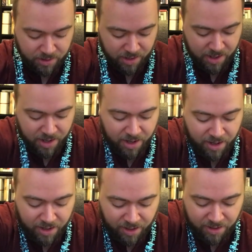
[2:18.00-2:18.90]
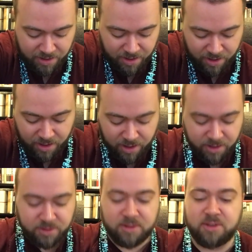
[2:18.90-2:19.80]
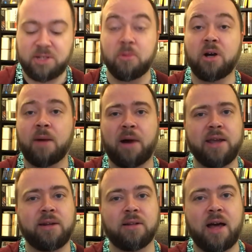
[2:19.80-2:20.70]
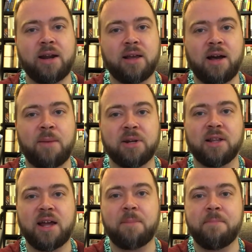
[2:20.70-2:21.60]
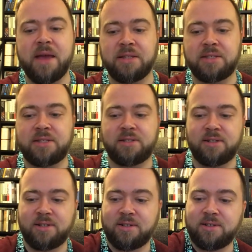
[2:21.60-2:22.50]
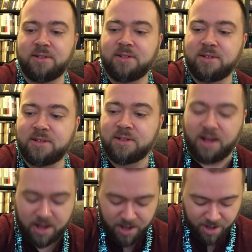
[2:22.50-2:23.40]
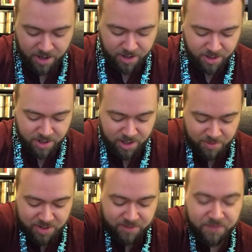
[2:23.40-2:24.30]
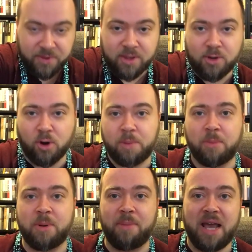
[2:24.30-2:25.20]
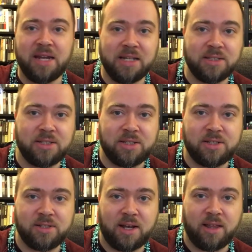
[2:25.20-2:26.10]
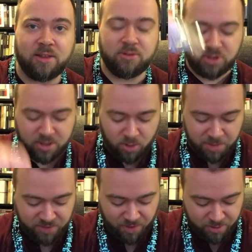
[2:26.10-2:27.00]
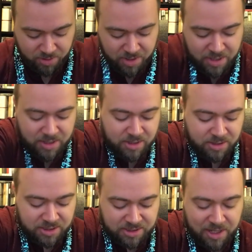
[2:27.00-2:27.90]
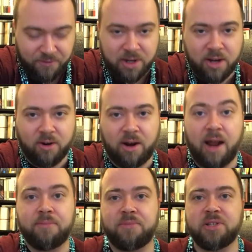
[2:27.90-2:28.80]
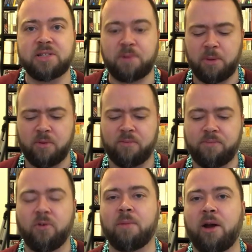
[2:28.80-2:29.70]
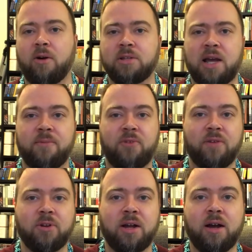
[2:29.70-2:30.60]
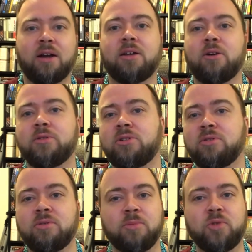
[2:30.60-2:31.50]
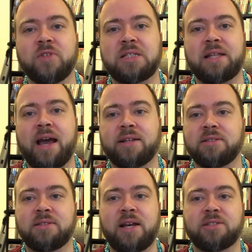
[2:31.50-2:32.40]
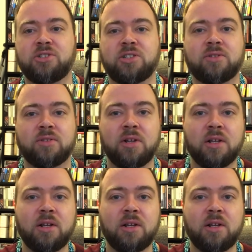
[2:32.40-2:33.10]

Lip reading: And some gum. I eat a lot of gum and a lot of mints. York Peppermint Patties. I like, there's a whole bunch of other stuff in here. This is probably one of my all-time favorite go-to movie snacks and snacks in general.